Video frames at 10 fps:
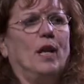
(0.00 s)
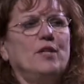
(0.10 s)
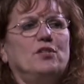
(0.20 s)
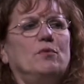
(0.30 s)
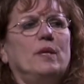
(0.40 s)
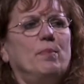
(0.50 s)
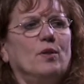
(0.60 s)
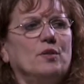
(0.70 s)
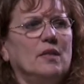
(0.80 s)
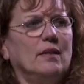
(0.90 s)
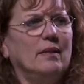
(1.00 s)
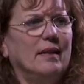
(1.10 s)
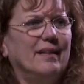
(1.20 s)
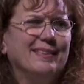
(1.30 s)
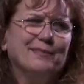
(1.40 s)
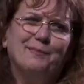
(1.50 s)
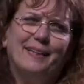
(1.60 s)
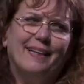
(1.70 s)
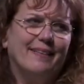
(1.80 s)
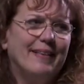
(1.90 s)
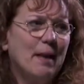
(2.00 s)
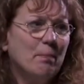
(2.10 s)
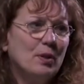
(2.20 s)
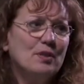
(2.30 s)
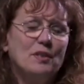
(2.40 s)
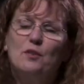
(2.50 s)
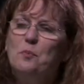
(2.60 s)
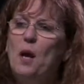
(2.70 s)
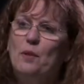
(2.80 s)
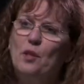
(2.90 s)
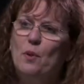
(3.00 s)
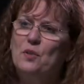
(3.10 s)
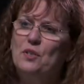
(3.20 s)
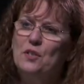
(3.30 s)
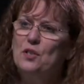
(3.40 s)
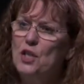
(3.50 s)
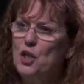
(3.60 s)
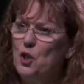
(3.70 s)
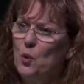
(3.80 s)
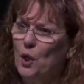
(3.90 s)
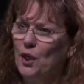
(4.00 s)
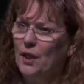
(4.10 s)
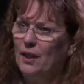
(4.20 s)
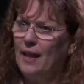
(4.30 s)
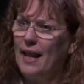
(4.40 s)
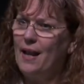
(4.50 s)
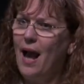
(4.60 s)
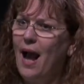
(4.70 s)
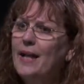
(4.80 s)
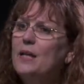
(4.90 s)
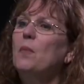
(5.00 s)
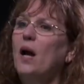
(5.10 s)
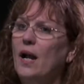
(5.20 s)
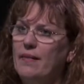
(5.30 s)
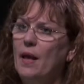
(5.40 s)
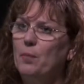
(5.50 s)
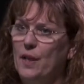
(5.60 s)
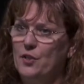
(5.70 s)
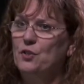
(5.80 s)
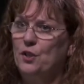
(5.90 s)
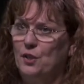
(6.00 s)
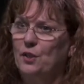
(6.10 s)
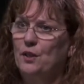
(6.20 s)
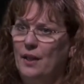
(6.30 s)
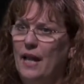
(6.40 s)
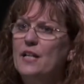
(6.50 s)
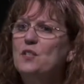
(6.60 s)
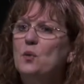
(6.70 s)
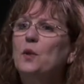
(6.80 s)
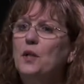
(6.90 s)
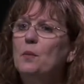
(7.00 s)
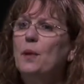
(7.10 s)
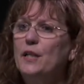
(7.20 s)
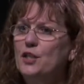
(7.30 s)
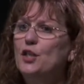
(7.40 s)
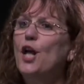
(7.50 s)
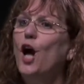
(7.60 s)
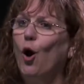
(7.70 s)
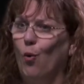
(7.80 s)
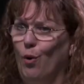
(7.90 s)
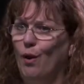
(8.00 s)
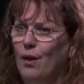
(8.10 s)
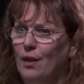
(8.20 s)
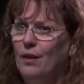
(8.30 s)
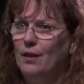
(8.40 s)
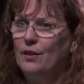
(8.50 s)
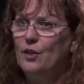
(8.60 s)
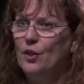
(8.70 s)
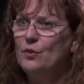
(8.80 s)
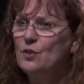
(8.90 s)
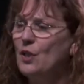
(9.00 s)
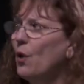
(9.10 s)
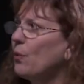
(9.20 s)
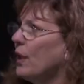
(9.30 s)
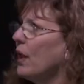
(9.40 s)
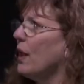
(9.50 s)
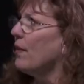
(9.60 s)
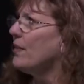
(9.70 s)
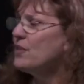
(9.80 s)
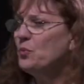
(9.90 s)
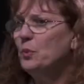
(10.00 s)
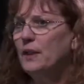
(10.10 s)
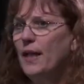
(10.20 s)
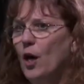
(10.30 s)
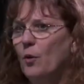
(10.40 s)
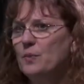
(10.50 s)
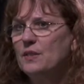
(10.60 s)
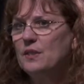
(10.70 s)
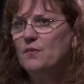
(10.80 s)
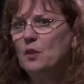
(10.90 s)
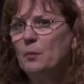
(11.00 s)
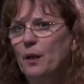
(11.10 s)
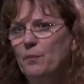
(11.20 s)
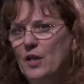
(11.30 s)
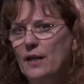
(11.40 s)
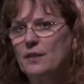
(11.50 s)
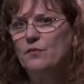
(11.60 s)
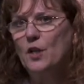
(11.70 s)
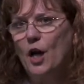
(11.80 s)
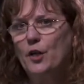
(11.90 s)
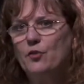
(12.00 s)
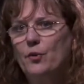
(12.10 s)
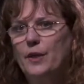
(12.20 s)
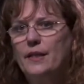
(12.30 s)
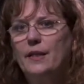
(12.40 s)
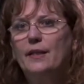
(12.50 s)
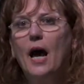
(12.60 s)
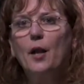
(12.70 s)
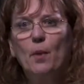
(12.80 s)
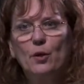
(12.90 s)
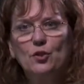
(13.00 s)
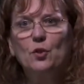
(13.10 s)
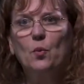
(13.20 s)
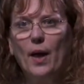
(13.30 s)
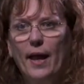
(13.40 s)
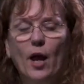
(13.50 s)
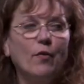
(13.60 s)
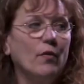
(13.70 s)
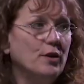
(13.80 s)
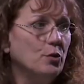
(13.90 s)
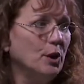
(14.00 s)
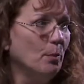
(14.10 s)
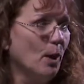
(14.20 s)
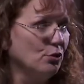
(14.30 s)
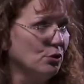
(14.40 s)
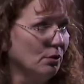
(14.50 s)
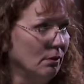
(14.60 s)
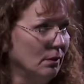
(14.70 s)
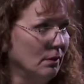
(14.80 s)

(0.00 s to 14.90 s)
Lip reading: blustery person, that person is probably the most insecure and hiding behind that bluster and doesn't want anybody to know. So this really helps. This gives them an objective, concrete, non-emotional way, although they do get emotional.